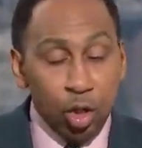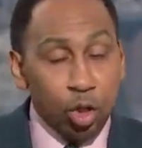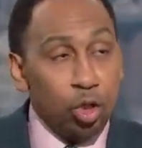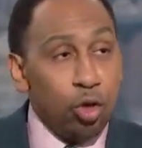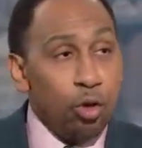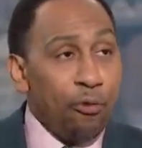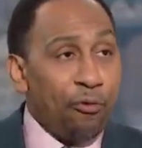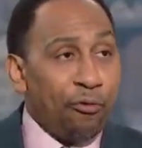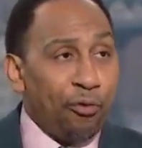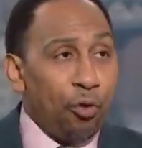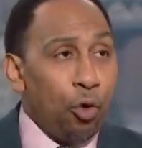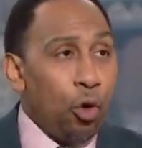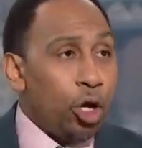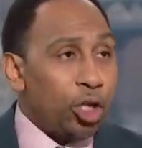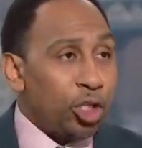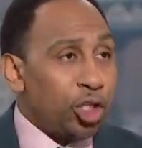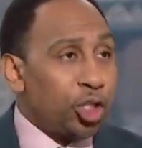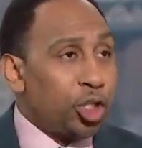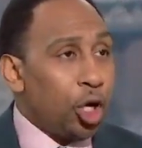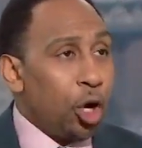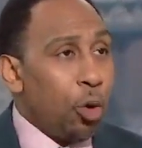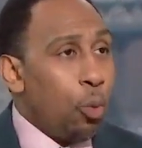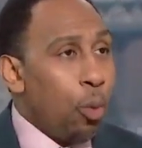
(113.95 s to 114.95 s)
You
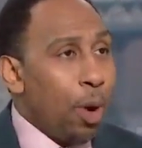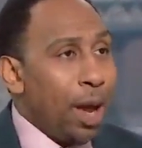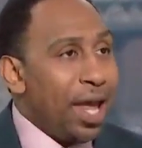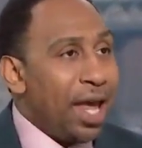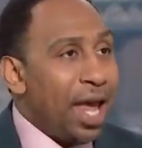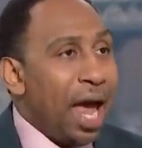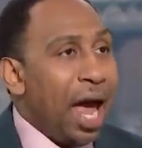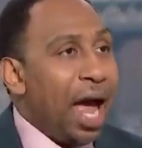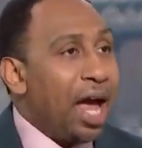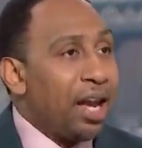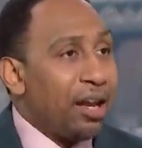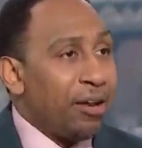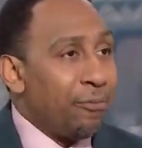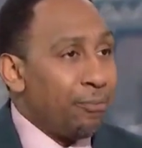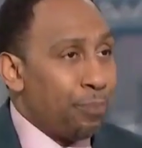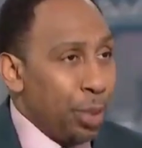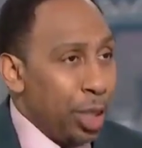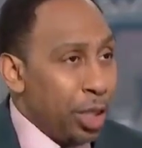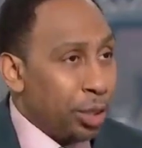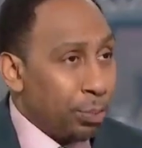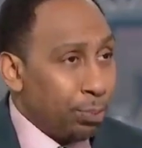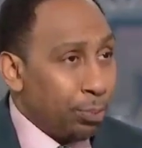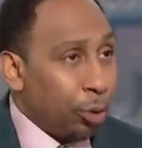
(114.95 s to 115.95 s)
forced your way out of
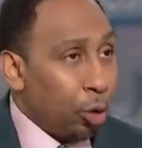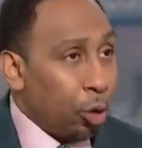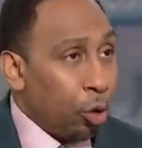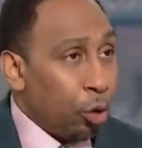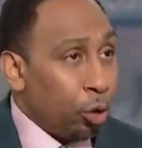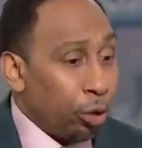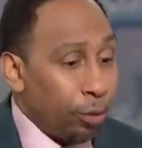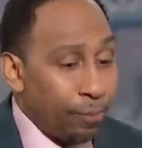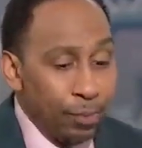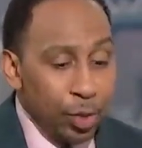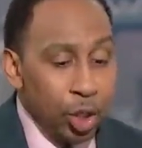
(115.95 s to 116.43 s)
Pittsburgh.